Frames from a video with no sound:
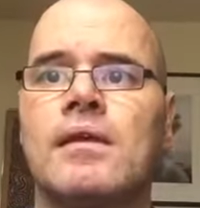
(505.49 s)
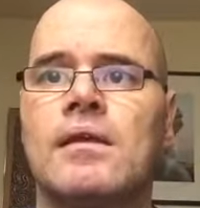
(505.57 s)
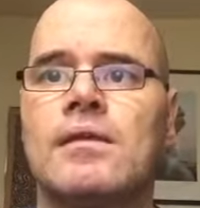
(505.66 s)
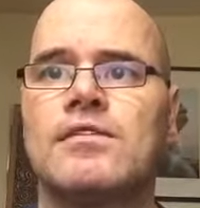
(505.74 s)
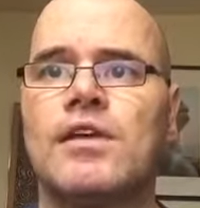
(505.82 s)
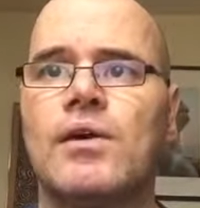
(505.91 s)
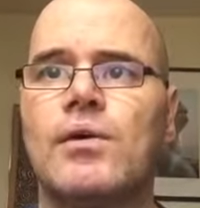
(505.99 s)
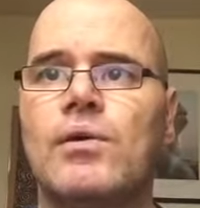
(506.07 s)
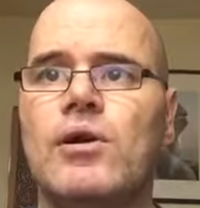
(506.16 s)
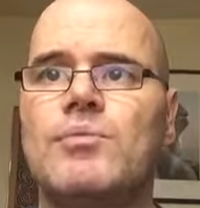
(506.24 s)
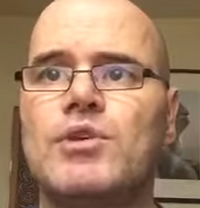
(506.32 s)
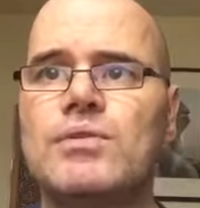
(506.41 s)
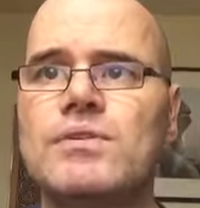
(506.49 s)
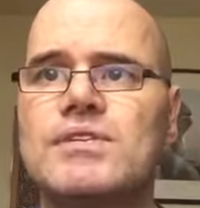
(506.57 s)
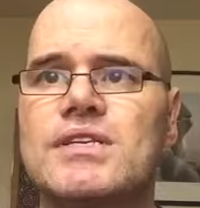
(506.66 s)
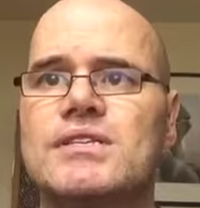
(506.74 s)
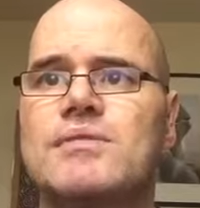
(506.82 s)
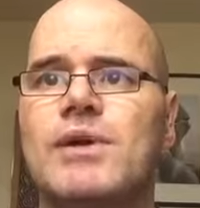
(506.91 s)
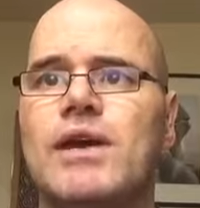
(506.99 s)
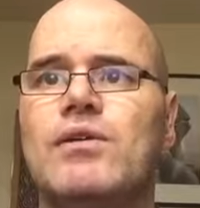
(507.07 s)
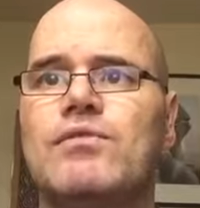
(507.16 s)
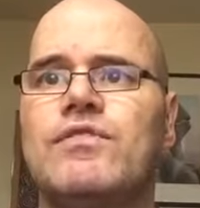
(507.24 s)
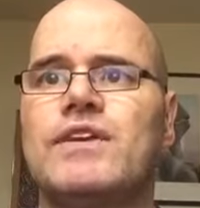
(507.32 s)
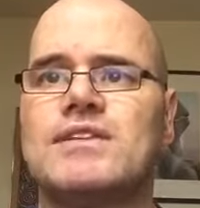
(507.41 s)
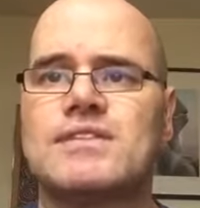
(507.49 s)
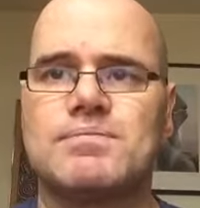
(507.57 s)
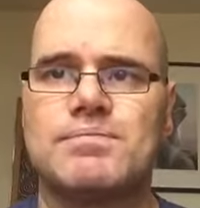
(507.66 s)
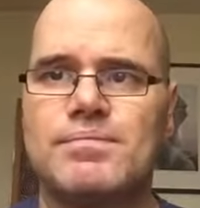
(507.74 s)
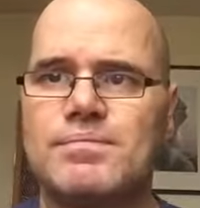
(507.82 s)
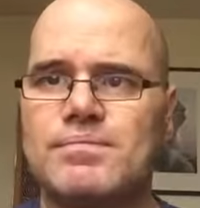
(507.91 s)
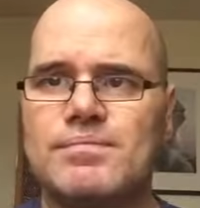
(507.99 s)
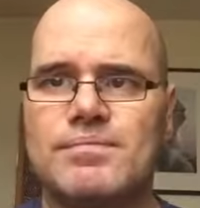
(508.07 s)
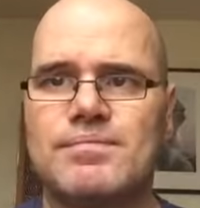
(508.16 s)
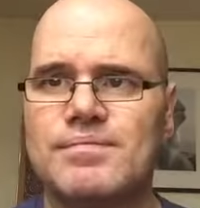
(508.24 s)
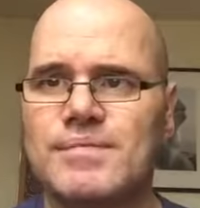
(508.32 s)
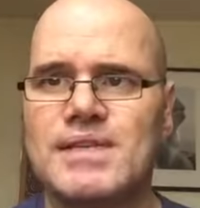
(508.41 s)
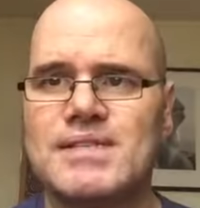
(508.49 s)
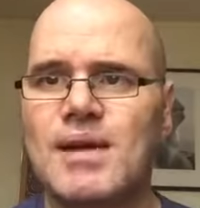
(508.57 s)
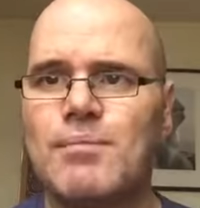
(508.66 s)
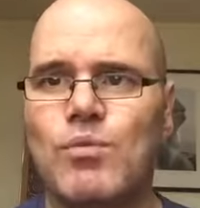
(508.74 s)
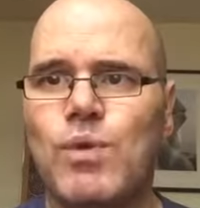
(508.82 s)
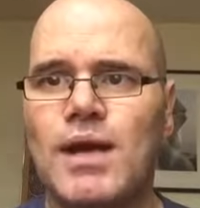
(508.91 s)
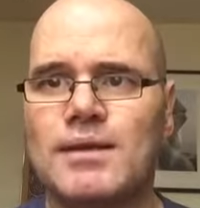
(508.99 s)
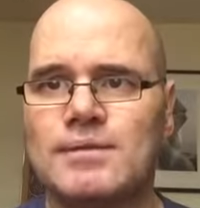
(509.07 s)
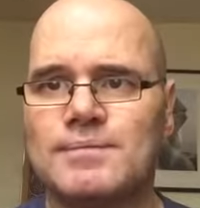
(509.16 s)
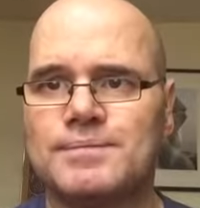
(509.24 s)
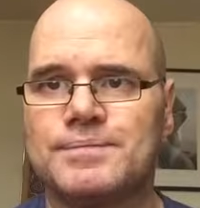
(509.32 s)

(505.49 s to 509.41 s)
So immune system health is number one.